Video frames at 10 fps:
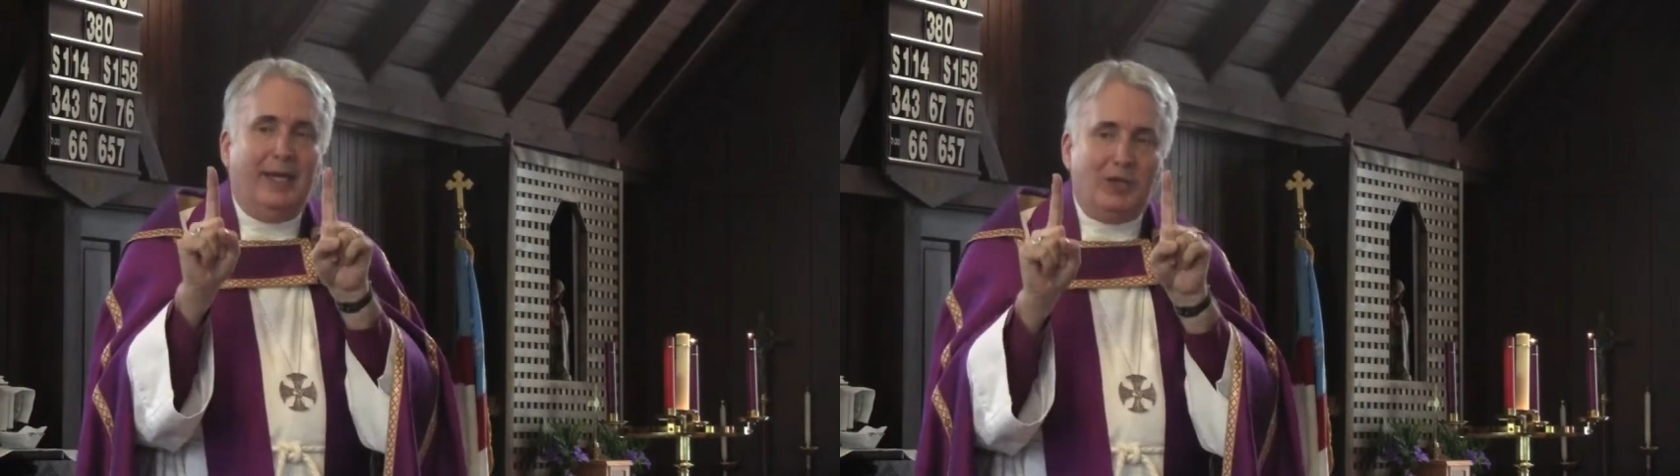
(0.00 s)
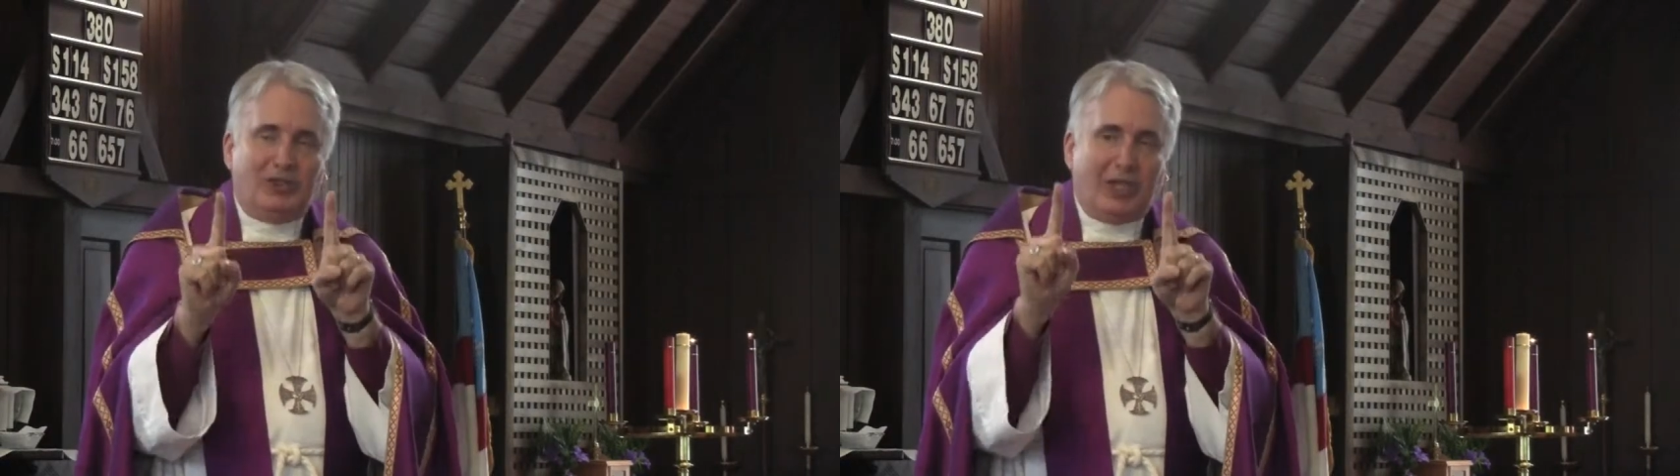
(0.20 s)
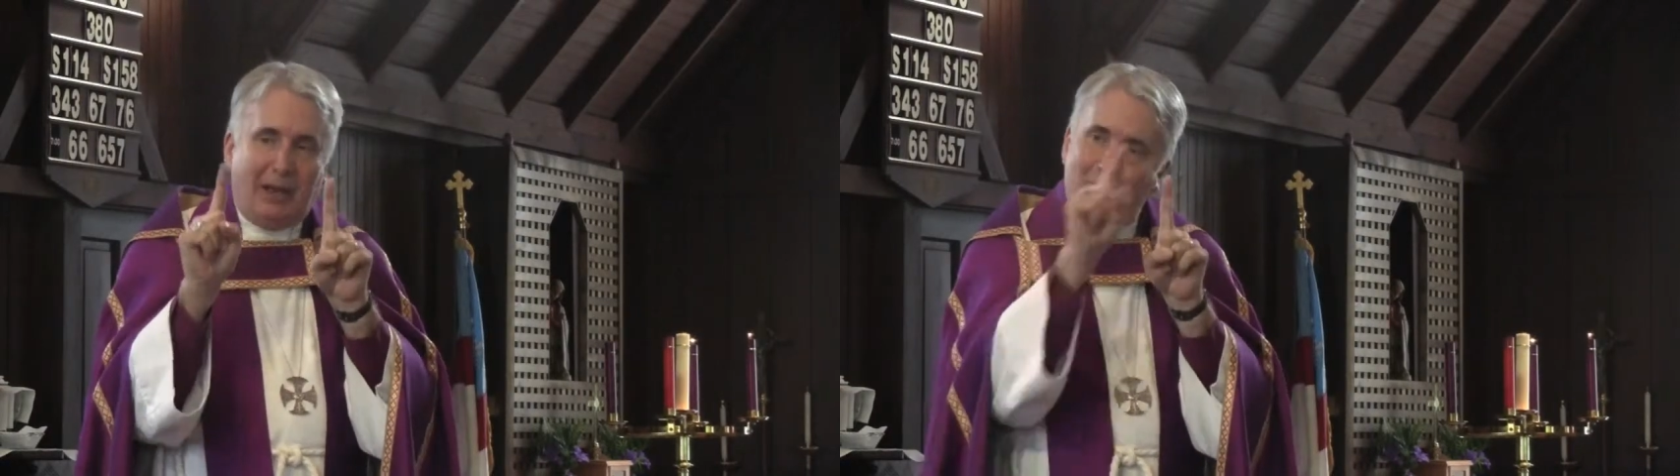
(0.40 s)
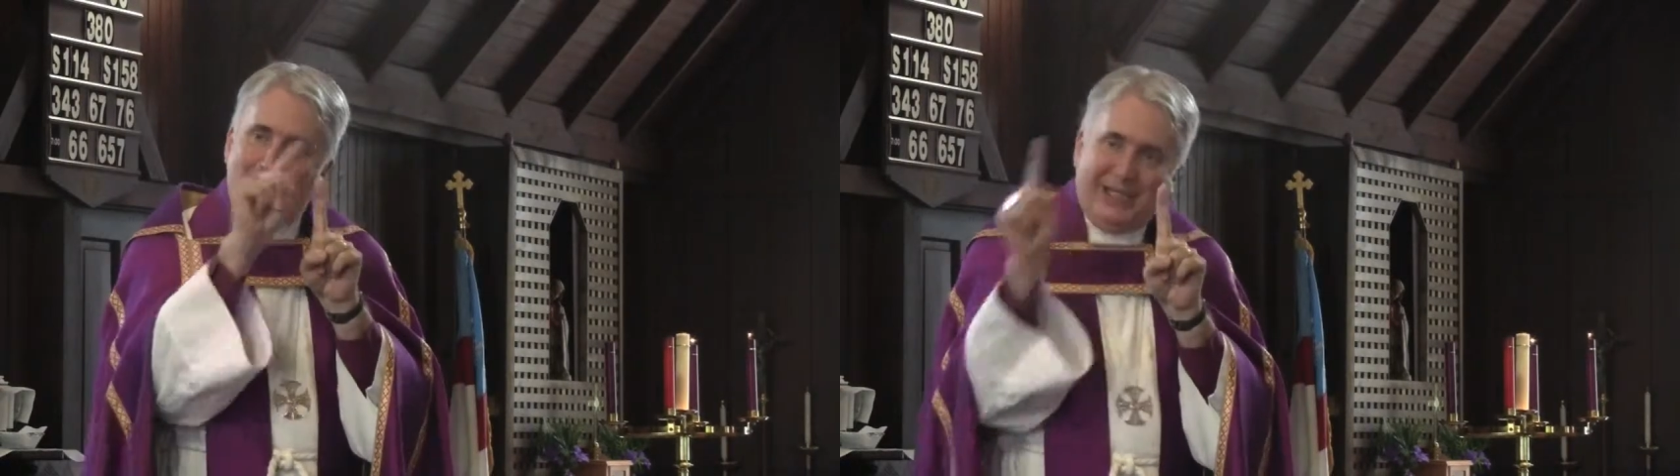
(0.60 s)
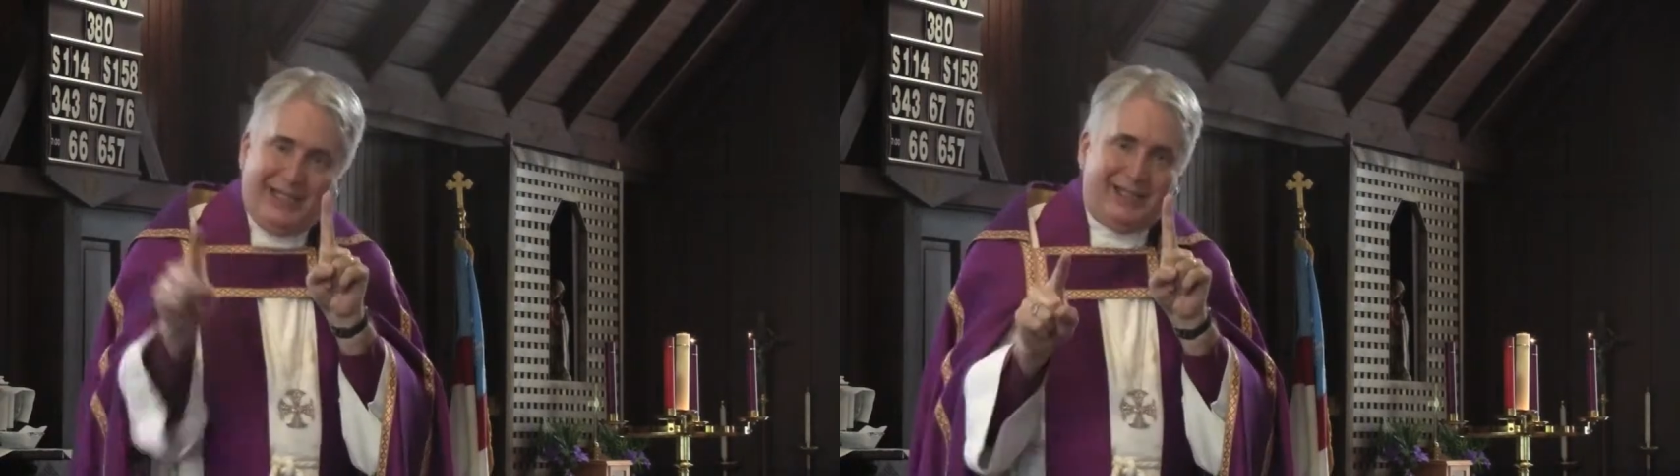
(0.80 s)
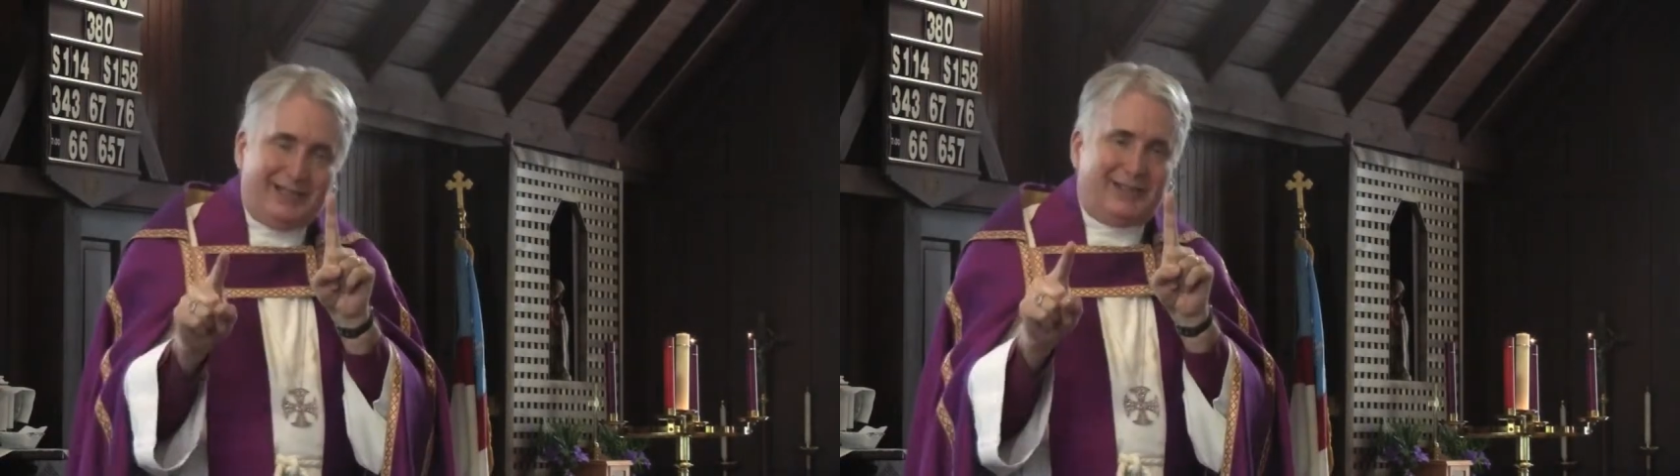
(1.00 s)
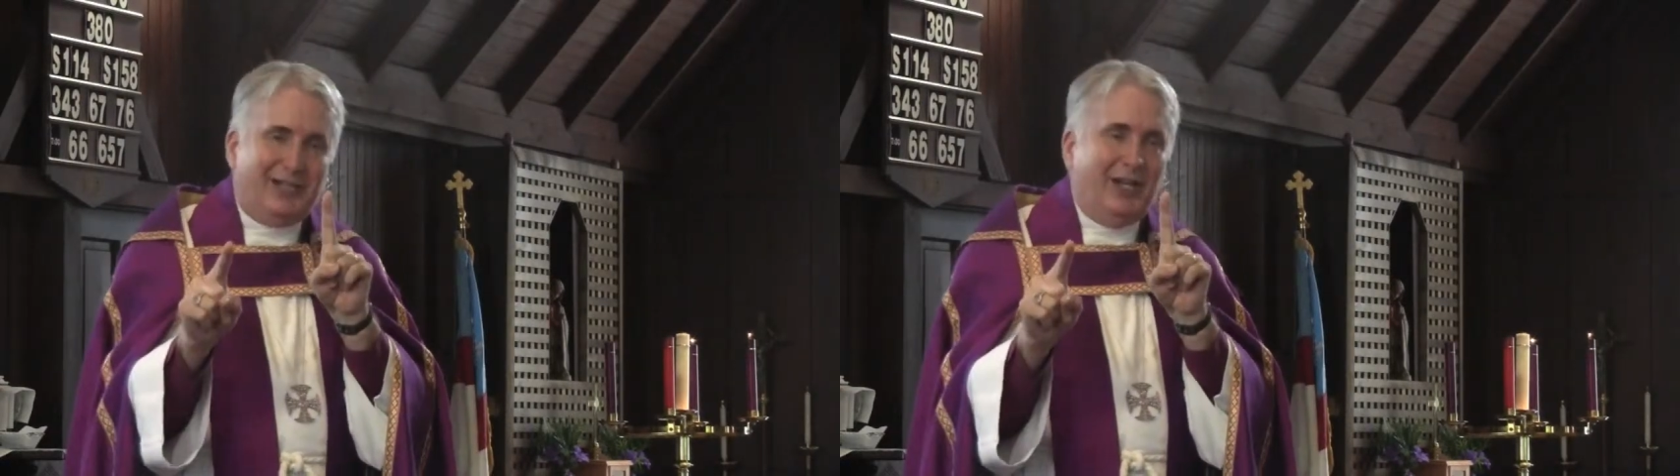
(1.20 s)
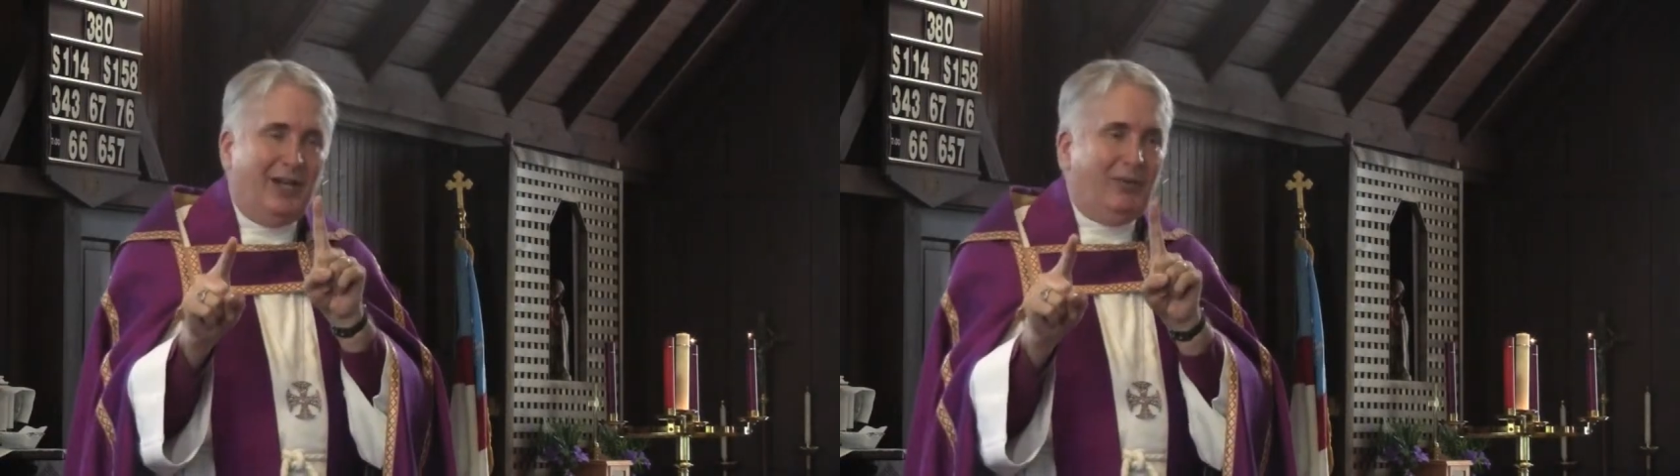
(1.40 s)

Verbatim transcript: some piece